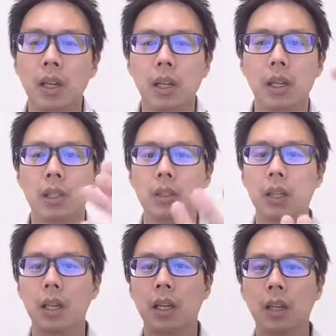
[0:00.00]
and
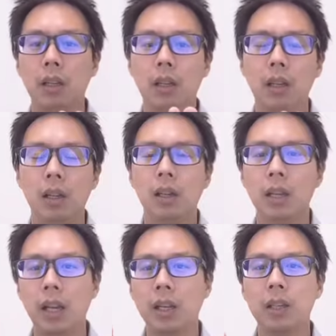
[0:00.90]
they
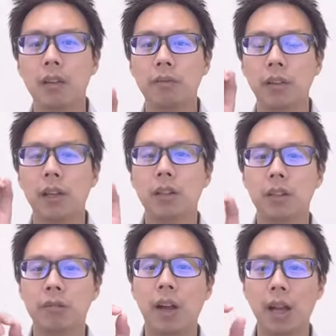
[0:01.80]
light it on
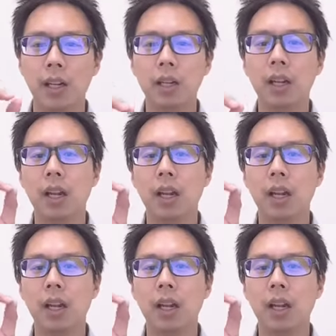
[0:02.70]
fire